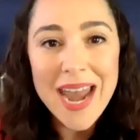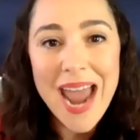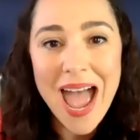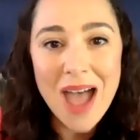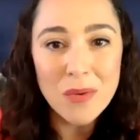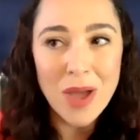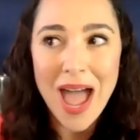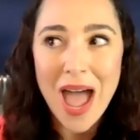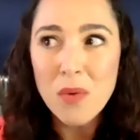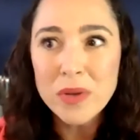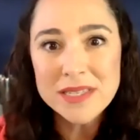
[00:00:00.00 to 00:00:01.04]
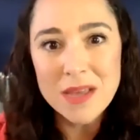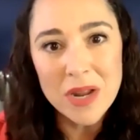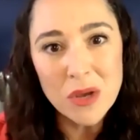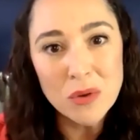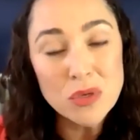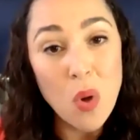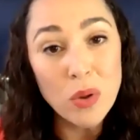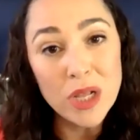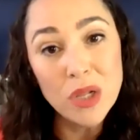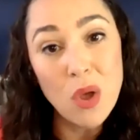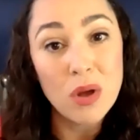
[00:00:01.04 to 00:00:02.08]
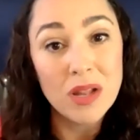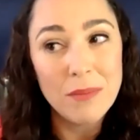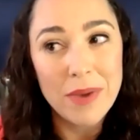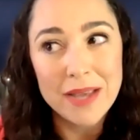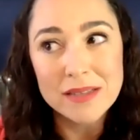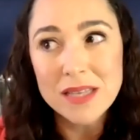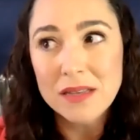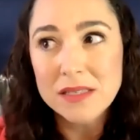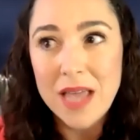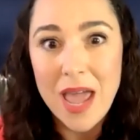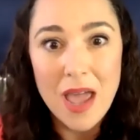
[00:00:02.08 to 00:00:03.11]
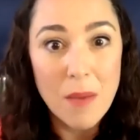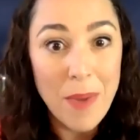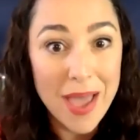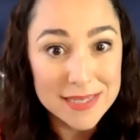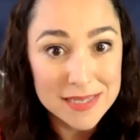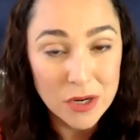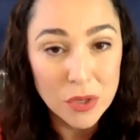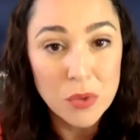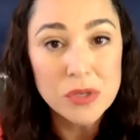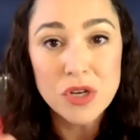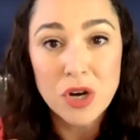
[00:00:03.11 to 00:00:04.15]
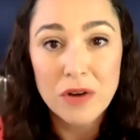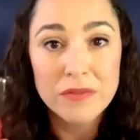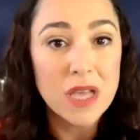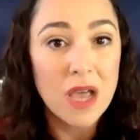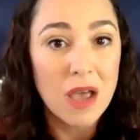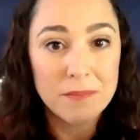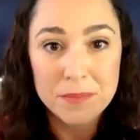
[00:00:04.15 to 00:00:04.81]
And how would somebody who's only locally based, like say a pet sitter who serves a